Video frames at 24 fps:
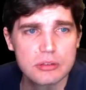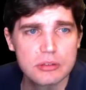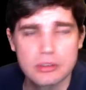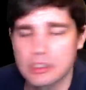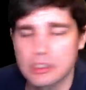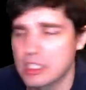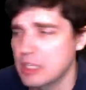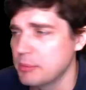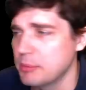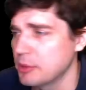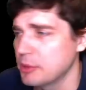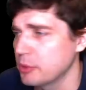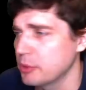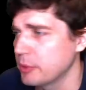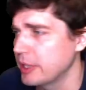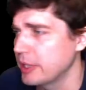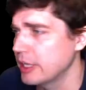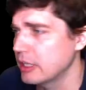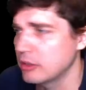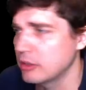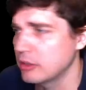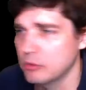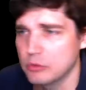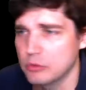Team of the
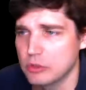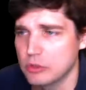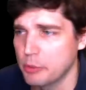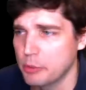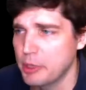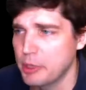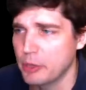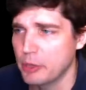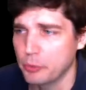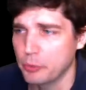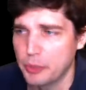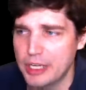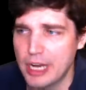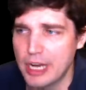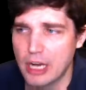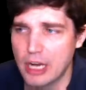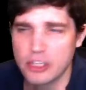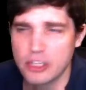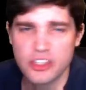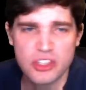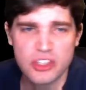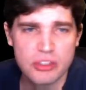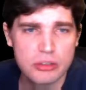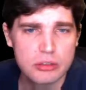Week. Could be a
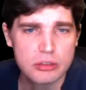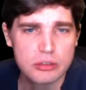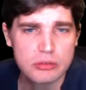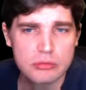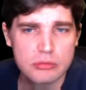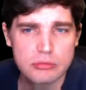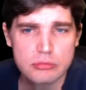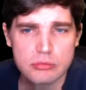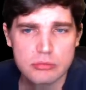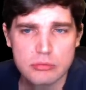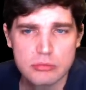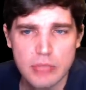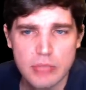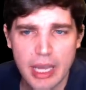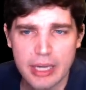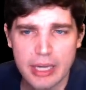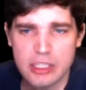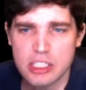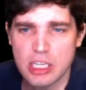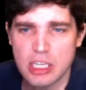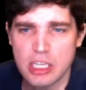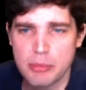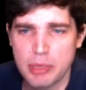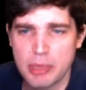Redux. I
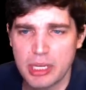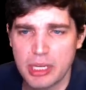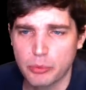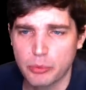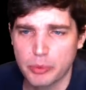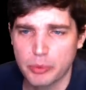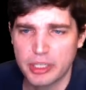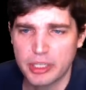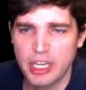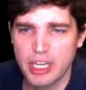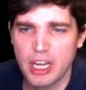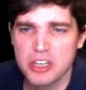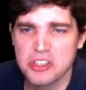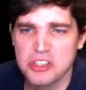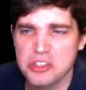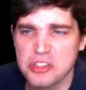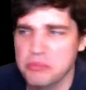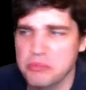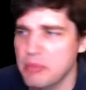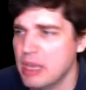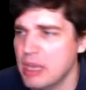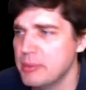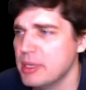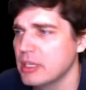could see it being a Redux
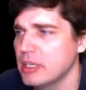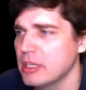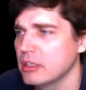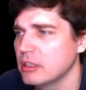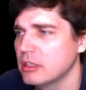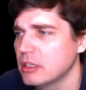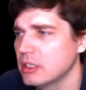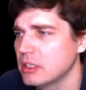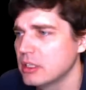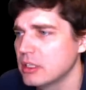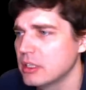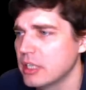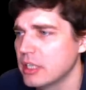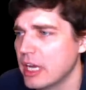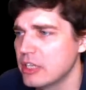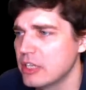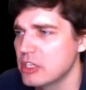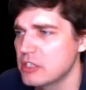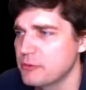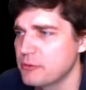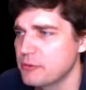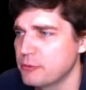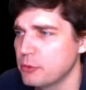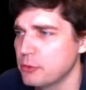maybe, and
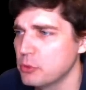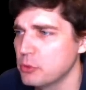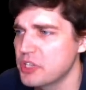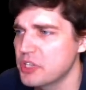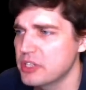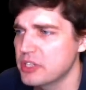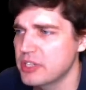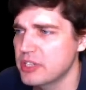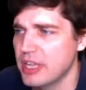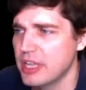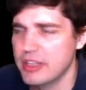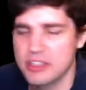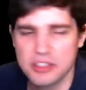just fools us on the